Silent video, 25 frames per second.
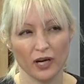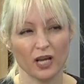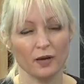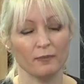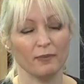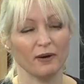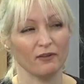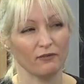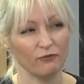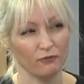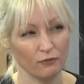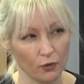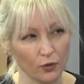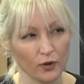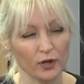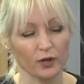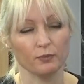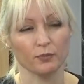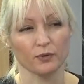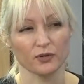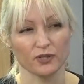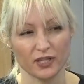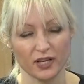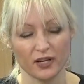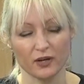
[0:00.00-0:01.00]
about 40%
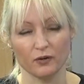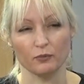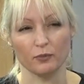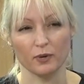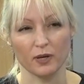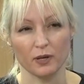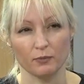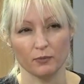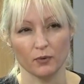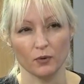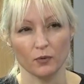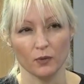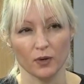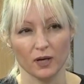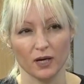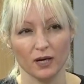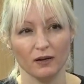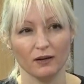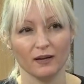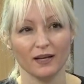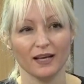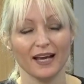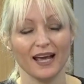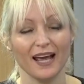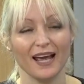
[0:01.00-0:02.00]
of people will,
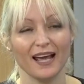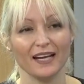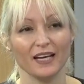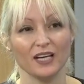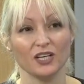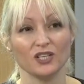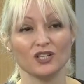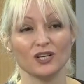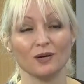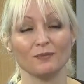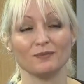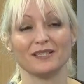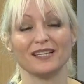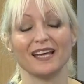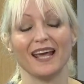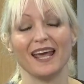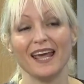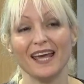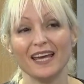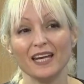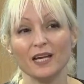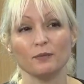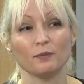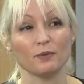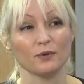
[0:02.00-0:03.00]
and it jumps to
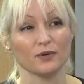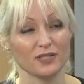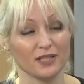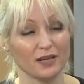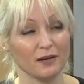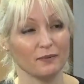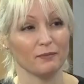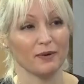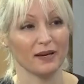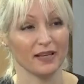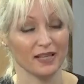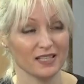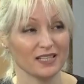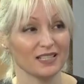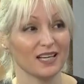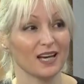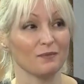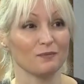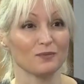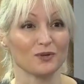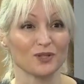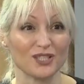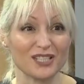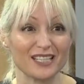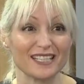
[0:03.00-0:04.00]
80% by the time they're
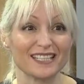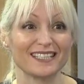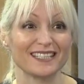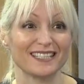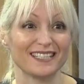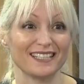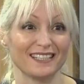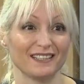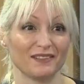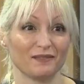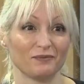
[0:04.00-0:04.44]
60.